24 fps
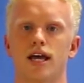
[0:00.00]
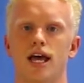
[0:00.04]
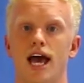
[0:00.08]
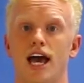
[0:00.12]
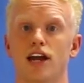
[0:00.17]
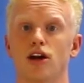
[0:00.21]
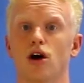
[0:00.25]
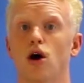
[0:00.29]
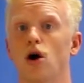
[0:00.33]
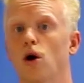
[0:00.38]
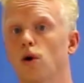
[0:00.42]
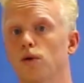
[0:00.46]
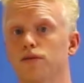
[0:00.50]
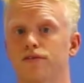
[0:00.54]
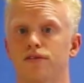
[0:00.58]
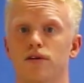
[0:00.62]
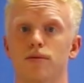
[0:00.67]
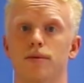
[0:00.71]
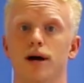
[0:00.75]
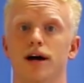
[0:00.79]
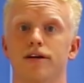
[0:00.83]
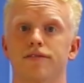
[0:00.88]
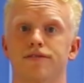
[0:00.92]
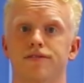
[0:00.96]
and hold for
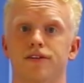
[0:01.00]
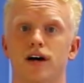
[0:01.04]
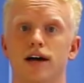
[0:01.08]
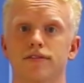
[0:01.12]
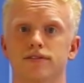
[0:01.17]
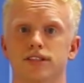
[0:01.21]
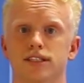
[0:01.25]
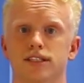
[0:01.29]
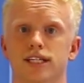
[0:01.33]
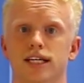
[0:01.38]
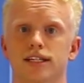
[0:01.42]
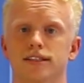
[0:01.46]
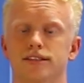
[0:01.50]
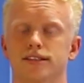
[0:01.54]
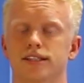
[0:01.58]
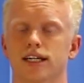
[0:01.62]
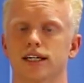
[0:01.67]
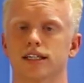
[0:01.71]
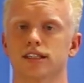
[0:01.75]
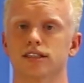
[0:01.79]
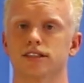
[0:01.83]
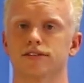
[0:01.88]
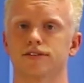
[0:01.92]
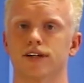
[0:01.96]
about 5 to 10
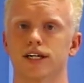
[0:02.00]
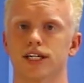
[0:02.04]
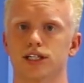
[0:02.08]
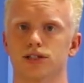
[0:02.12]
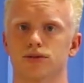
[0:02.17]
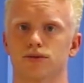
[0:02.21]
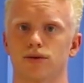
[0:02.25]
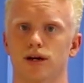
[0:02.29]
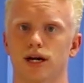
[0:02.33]
seconds for each